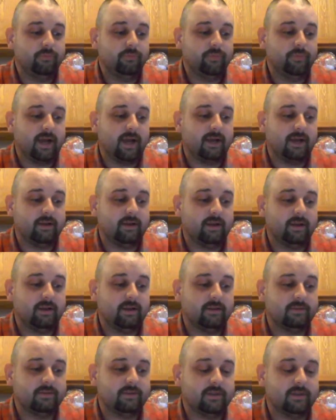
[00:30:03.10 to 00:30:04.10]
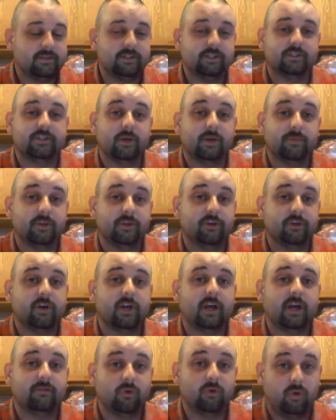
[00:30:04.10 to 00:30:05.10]
that's just something you're
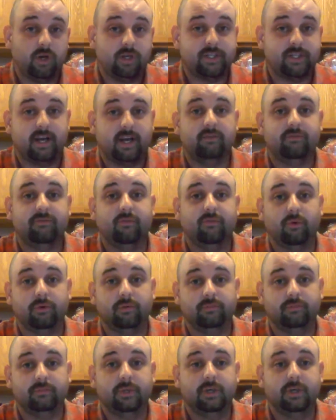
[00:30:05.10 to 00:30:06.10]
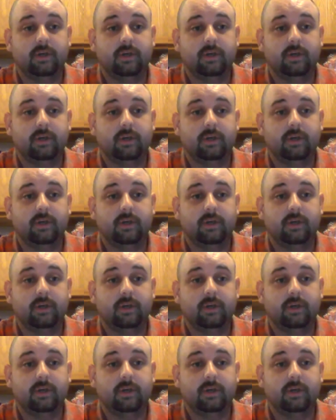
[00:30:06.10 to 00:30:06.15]
going to have to watch out for.